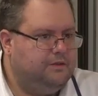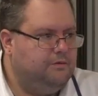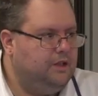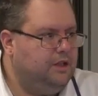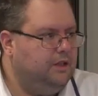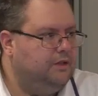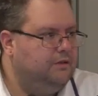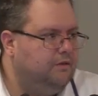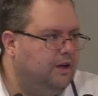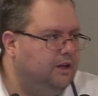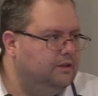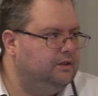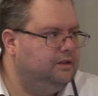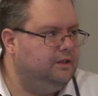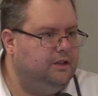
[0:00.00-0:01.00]
We can
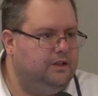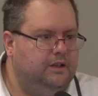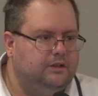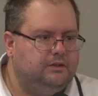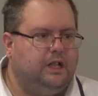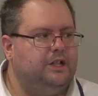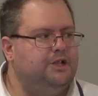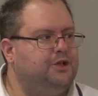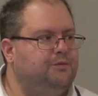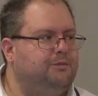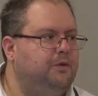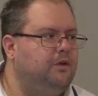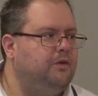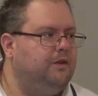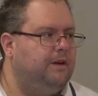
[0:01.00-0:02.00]
run uh, larger
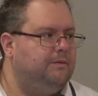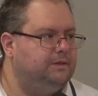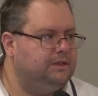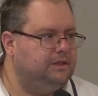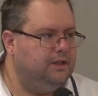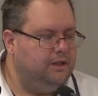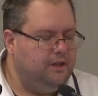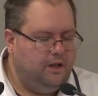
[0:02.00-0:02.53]
programs